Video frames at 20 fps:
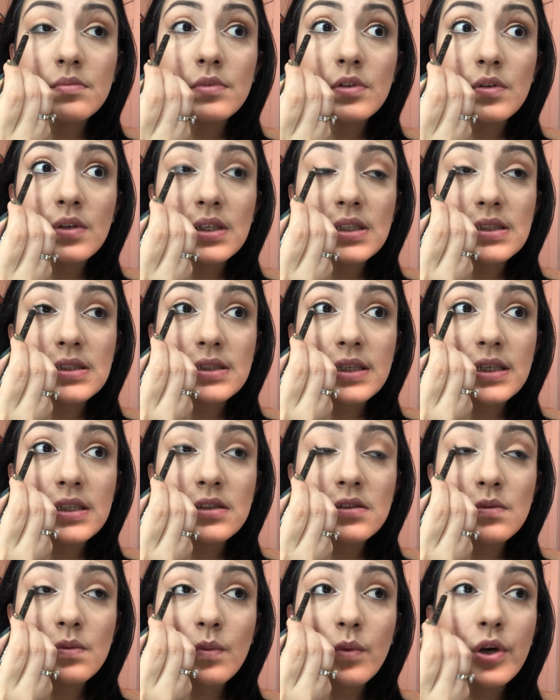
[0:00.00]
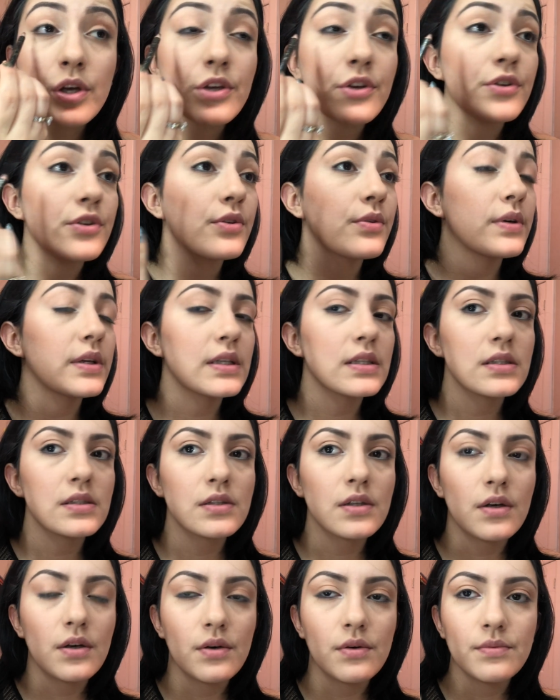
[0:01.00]
you can sense what you're doing.
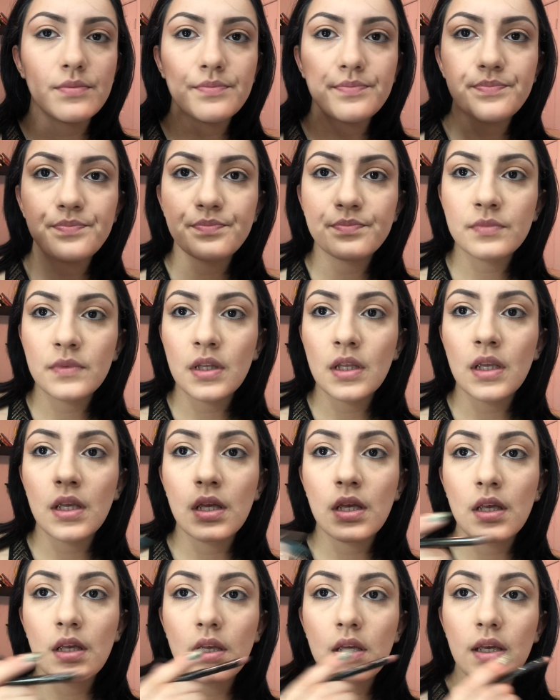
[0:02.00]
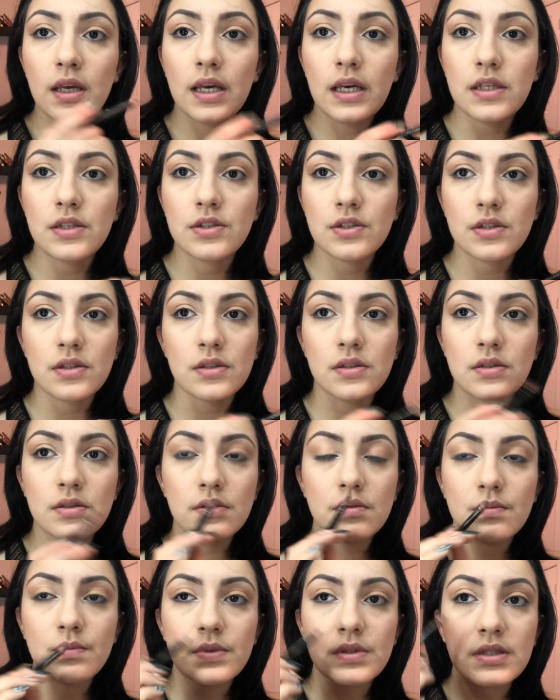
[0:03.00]
So it's
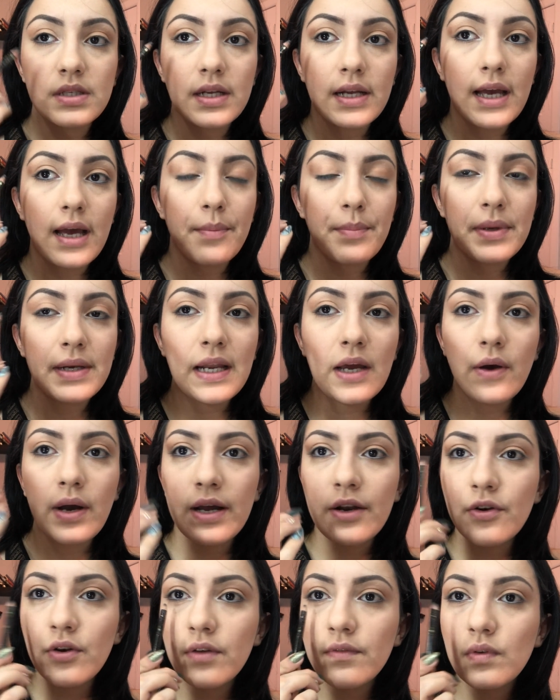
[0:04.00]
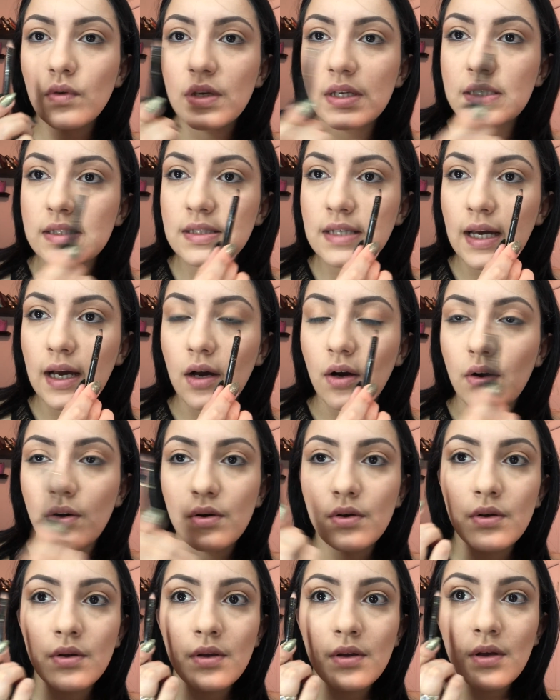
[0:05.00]
just what's gonna happen. Now, I don't know if you can tell,
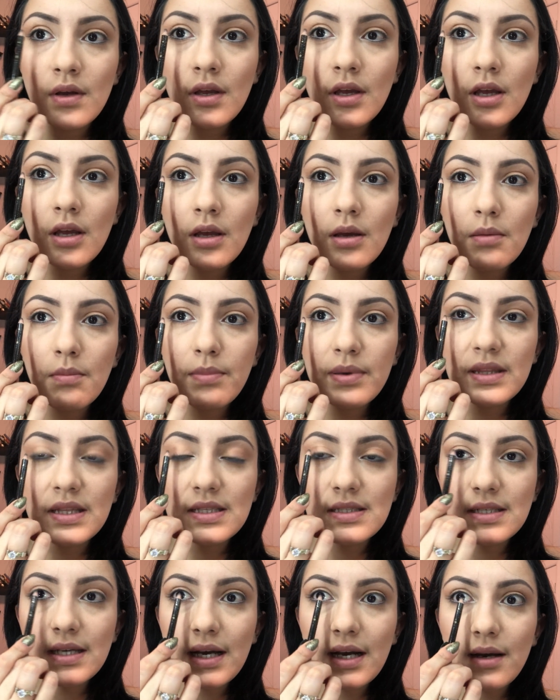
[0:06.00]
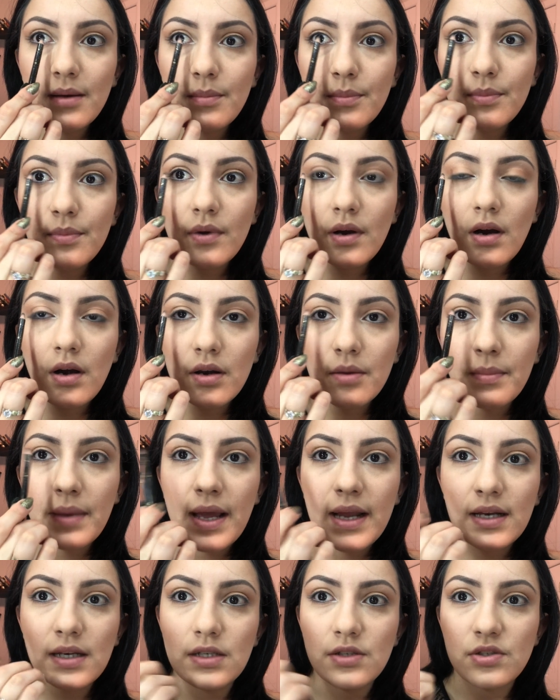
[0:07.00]
but the top
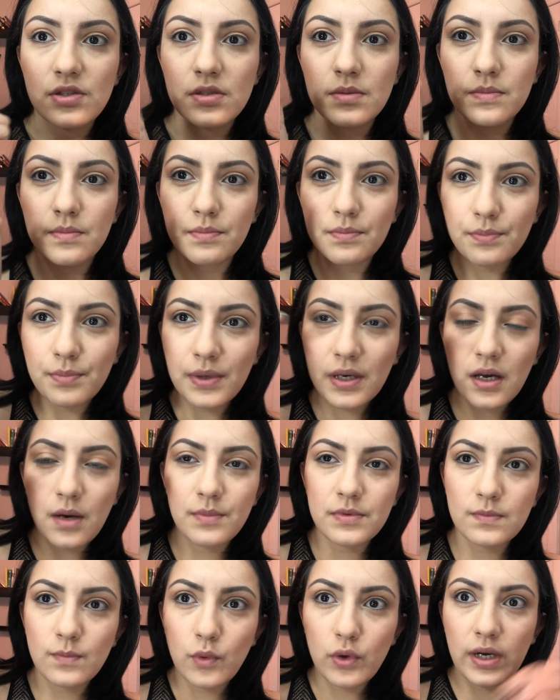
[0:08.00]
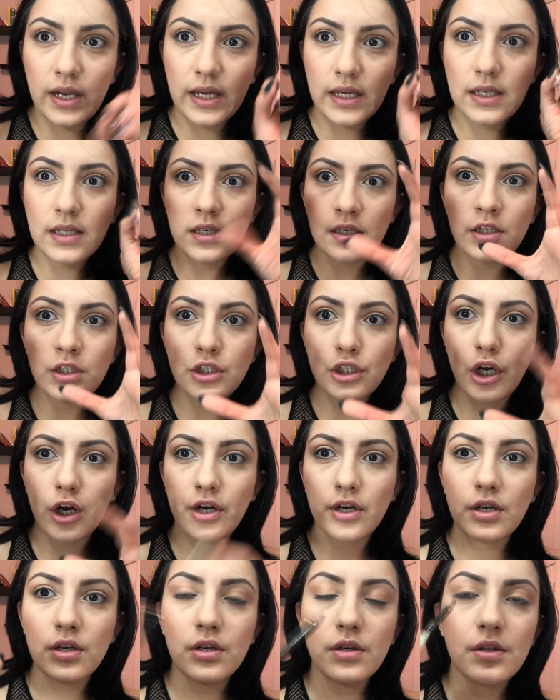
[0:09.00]
automatically just becomes more like
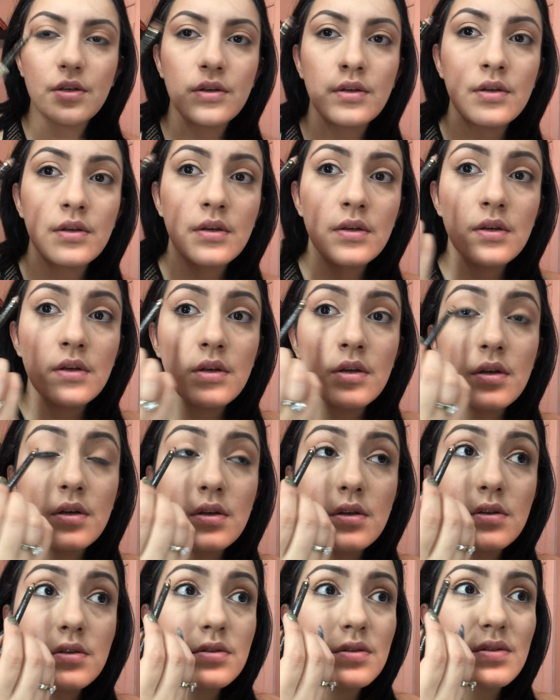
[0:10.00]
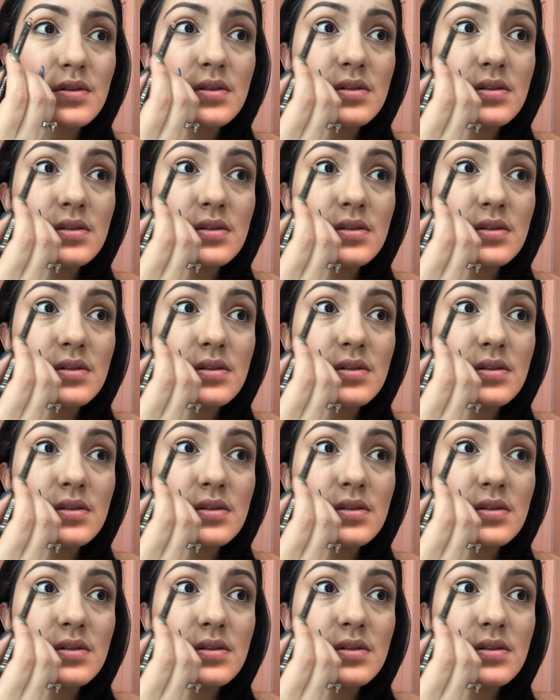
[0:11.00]
dark. So